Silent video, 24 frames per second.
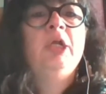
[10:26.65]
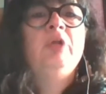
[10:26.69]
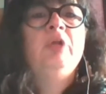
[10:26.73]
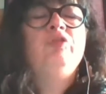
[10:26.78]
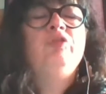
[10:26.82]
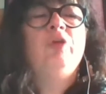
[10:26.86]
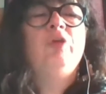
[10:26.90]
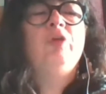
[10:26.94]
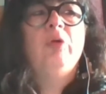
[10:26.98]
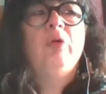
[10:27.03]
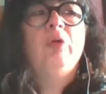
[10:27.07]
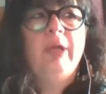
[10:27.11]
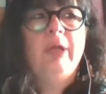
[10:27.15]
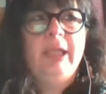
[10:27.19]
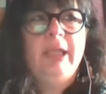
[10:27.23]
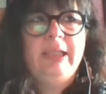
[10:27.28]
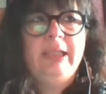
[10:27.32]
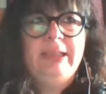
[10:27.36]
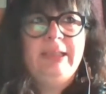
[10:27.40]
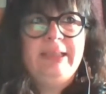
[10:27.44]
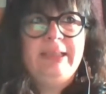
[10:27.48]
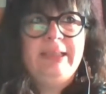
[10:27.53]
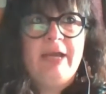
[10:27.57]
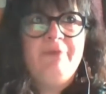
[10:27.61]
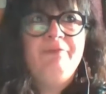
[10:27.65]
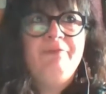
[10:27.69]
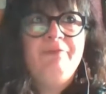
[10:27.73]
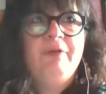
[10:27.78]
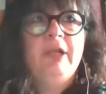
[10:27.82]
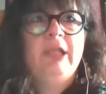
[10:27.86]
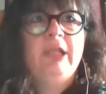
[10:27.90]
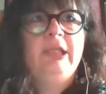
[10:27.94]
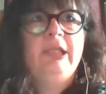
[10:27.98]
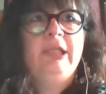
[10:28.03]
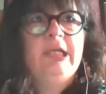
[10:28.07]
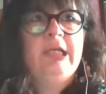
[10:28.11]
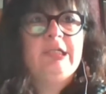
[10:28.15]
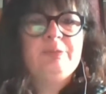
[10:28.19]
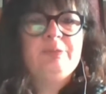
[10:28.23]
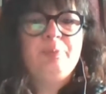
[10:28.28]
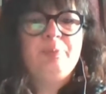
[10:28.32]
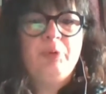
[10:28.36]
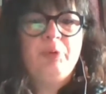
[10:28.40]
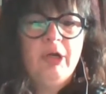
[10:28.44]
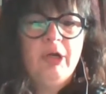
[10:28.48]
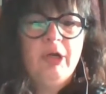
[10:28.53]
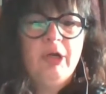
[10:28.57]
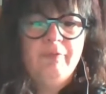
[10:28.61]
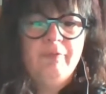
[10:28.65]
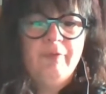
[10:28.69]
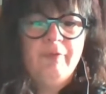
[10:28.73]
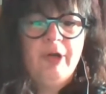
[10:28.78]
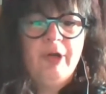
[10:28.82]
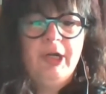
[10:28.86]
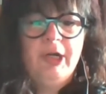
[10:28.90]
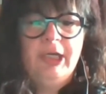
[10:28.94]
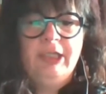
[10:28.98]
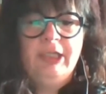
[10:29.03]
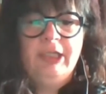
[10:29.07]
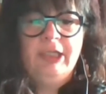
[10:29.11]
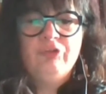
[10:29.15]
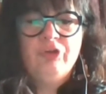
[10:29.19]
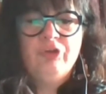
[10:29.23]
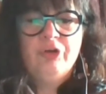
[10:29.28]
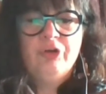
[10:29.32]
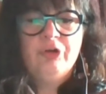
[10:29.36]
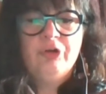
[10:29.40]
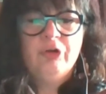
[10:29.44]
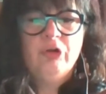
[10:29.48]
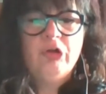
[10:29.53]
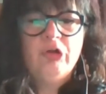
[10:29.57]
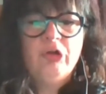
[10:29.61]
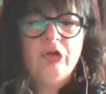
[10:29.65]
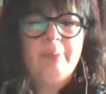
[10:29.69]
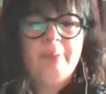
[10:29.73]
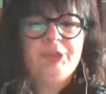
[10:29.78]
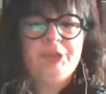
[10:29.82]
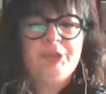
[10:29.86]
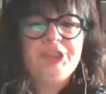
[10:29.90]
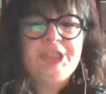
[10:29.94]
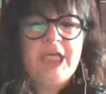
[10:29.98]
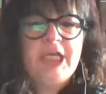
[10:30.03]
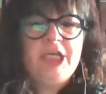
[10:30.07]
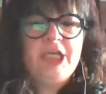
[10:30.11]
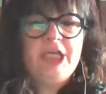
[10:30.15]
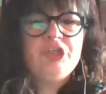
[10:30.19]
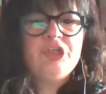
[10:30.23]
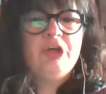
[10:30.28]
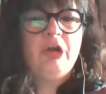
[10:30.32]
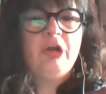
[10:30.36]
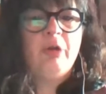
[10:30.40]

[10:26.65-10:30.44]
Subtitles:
So definitely, as part of our internal conversation,